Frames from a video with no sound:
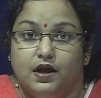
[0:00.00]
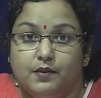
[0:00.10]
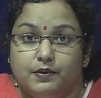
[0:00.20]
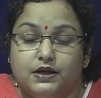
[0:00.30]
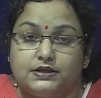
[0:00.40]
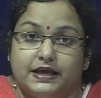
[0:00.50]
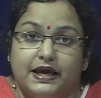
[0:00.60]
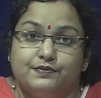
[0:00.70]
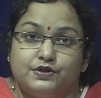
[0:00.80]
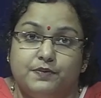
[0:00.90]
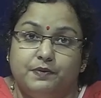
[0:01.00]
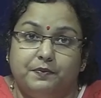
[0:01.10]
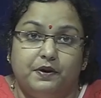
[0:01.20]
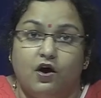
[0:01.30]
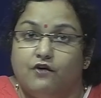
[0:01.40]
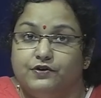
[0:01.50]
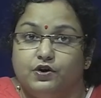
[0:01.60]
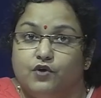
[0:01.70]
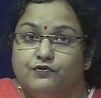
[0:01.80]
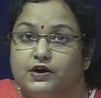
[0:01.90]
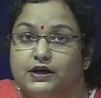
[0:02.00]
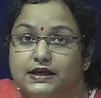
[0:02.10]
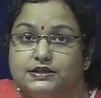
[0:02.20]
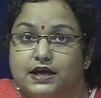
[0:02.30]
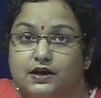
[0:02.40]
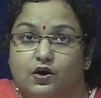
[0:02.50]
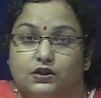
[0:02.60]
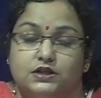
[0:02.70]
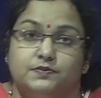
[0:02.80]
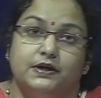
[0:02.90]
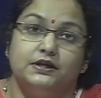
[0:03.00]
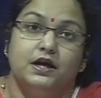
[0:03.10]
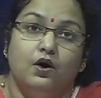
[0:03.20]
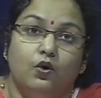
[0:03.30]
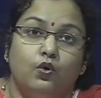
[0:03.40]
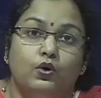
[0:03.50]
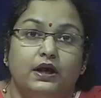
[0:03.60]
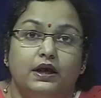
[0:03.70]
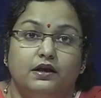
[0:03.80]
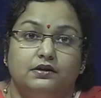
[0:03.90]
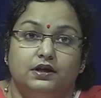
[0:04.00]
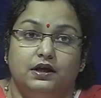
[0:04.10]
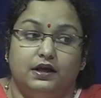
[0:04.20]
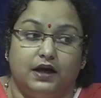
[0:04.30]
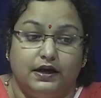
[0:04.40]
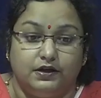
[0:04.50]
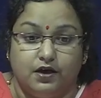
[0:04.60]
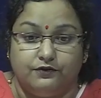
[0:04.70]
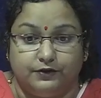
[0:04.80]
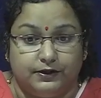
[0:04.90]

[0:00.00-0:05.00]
because KFC people often go for lunch and all this, but only the kind of